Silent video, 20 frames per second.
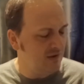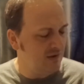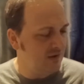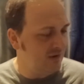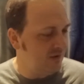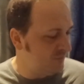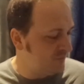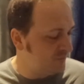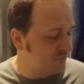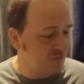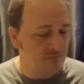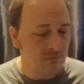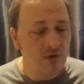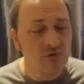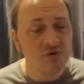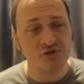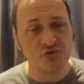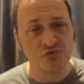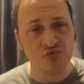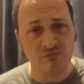um,
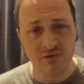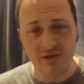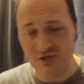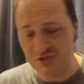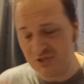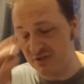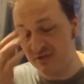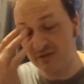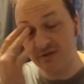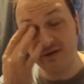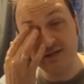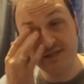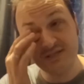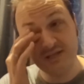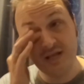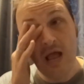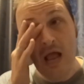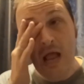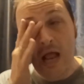promotional merchandise.